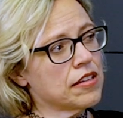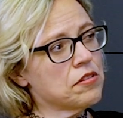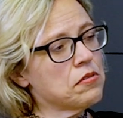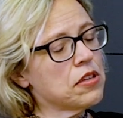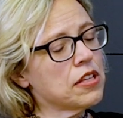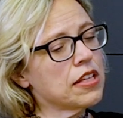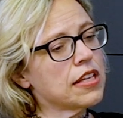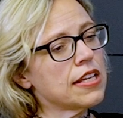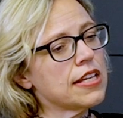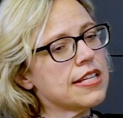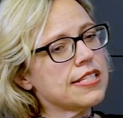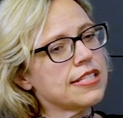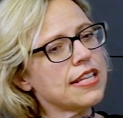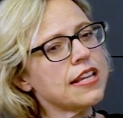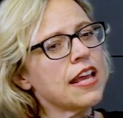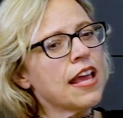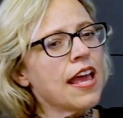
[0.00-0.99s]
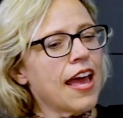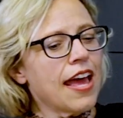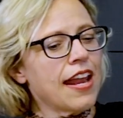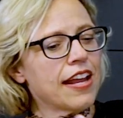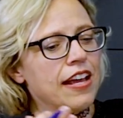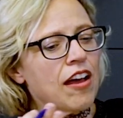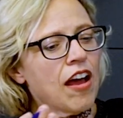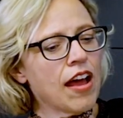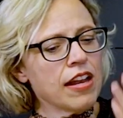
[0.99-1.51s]
it really is. And
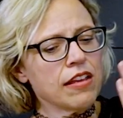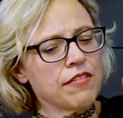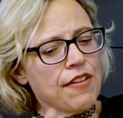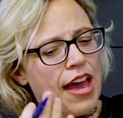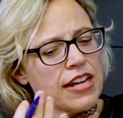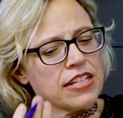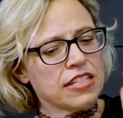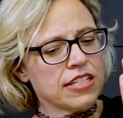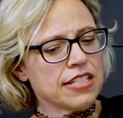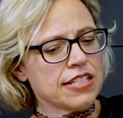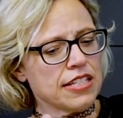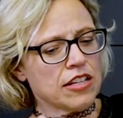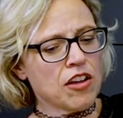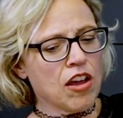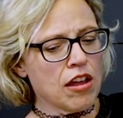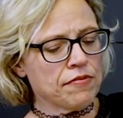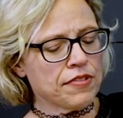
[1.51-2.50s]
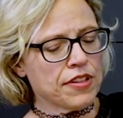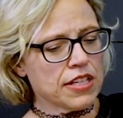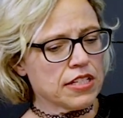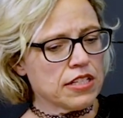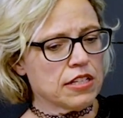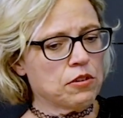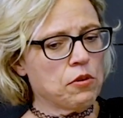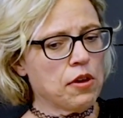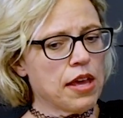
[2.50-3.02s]
it kind of actually is in conflict
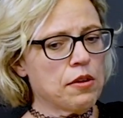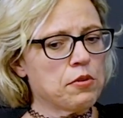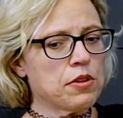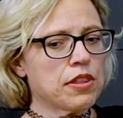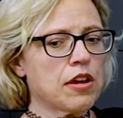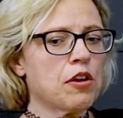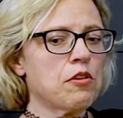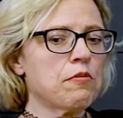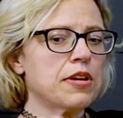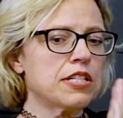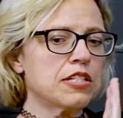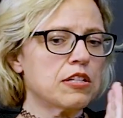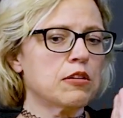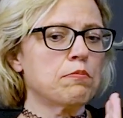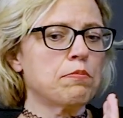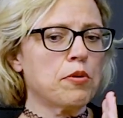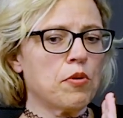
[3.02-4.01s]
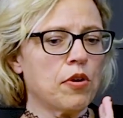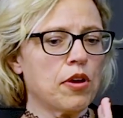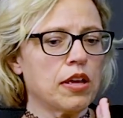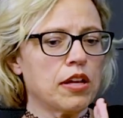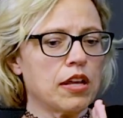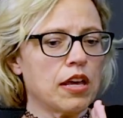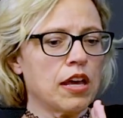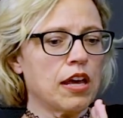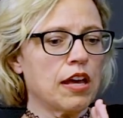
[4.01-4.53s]
in a way with our original
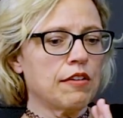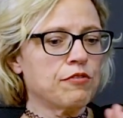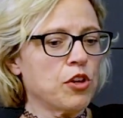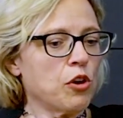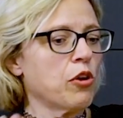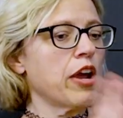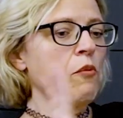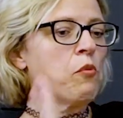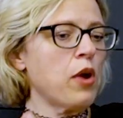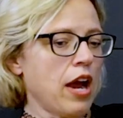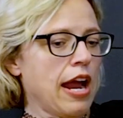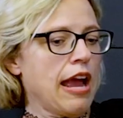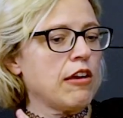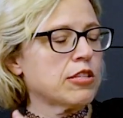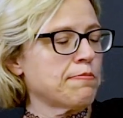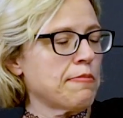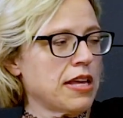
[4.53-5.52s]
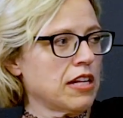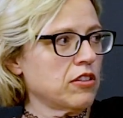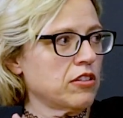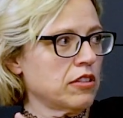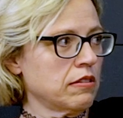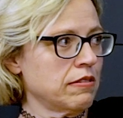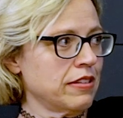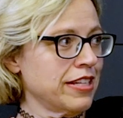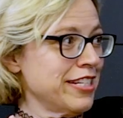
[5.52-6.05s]
point of your warehouse may
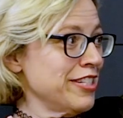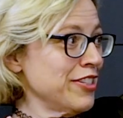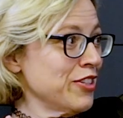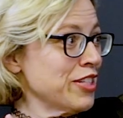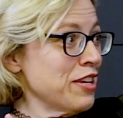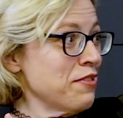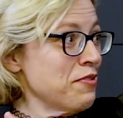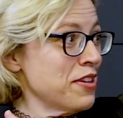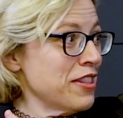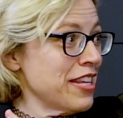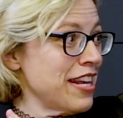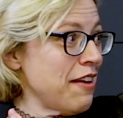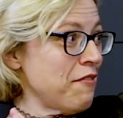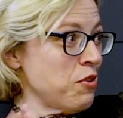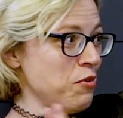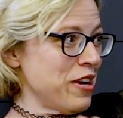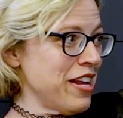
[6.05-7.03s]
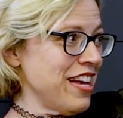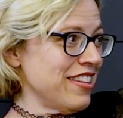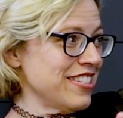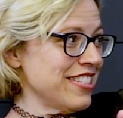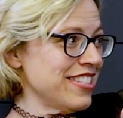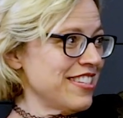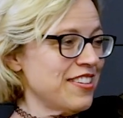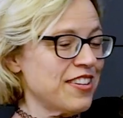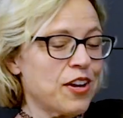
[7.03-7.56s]
need to look different than everyone
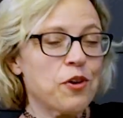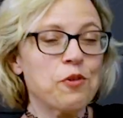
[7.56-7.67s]
else. So,